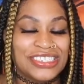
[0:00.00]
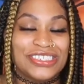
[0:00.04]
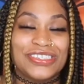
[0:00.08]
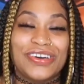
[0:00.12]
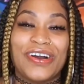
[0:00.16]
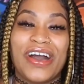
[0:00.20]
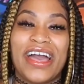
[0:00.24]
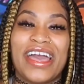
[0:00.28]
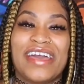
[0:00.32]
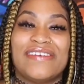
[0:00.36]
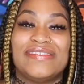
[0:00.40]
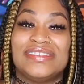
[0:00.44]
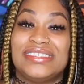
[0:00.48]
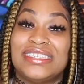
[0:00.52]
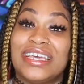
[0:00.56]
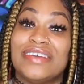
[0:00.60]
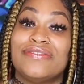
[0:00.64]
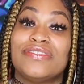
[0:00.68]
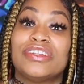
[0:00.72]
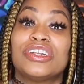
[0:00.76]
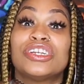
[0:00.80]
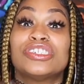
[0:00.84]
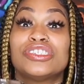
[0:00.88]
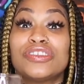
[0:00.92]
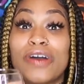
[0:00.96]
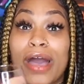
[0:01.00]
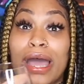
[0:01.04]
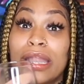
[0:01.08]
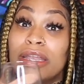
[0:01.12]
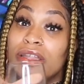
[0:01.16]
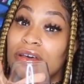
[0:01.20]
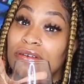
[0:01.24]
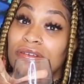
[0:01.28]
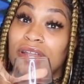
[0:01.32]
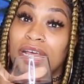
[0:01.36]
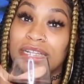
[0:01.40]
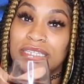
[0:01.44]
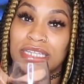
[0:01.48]
So I have it saved in there so I
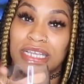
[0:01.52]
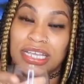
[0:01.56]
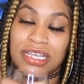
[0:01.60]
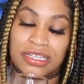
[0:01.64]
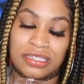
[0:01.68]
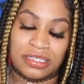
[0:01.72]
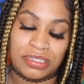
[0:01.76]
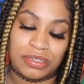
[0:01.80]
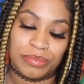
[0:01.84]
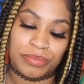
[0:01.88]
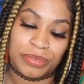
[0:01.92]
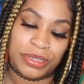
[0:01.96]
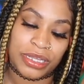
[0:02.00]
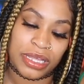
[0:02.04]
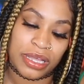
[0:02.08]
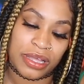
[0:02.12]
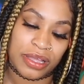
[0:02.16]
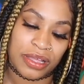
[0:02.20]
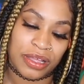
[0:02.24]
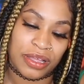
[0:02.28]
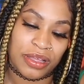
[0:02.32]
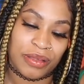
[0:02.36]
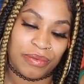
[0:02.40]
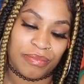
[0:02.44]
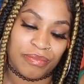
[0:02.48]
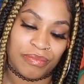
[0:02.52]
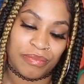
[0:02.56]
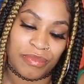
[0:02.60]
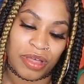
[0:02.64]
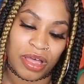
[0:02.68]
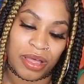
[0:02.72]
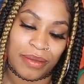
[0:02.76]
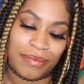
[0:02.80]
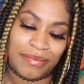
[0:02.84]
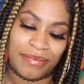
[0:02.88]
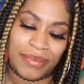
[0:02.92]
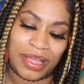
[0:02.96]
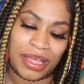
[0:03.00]
know not to answer, but I'm
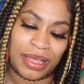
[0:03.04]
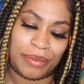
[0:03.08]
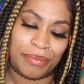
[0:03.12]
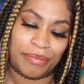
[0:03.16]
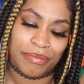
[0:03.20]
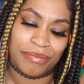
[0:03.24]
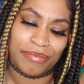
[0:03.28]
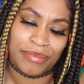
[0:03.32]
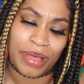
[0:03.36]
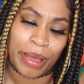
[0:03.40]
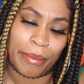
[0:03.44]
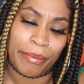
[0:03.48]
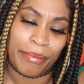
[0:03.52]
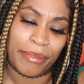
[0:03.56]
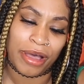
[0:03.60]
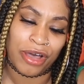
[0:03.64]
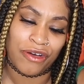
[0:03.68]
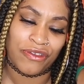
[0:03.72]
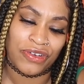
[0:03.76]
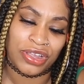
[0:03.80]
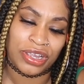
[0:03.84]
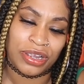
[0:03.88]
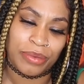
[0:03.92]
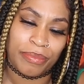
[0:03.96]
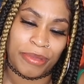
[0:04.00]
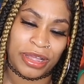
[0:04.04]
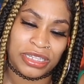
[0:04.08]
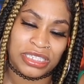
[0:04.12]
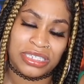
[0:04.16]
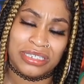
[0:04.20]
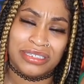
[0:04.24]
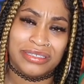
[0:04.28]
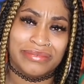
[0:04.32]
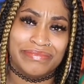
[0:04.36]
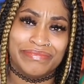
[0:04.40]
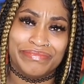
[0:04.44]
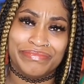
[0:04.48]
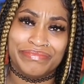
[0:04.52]
over here about
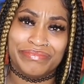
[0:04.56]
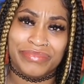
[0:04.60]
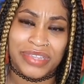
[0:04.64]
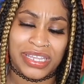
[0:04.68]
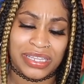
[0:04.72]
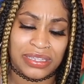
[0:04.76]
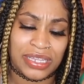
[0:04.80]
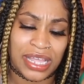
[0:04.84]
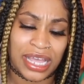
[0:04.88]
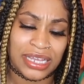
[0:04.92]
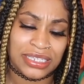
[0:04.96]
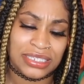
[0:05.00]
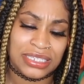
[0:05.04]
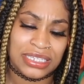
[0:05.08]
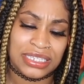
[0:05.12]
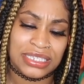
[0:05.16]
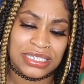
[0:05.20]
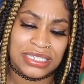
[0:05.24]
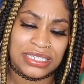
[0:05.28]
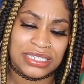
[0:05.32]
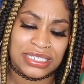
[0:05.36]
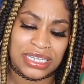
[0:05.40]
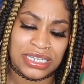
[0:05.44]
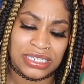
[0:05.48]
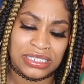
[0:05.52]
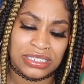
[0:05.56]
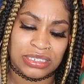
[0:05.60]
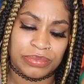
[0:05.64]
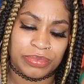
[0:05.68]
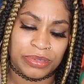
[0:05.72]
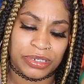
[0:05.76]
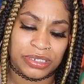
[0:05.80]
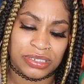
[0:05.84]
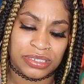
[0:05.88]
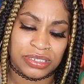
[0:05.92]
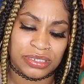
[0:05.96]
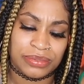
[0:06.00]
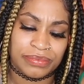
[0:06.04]
to accidentally text the
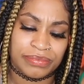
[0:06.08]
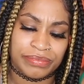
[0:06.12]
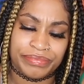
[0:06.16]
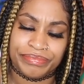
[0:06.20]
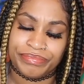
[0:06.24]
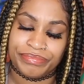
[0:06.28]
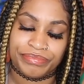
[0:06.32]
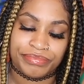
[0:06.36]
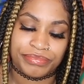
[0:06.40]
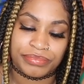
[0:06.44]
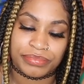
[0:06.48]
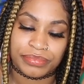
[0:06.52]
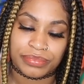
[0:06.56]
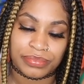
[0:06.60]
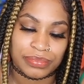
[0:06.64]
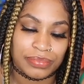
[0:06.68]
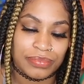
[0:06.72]
person.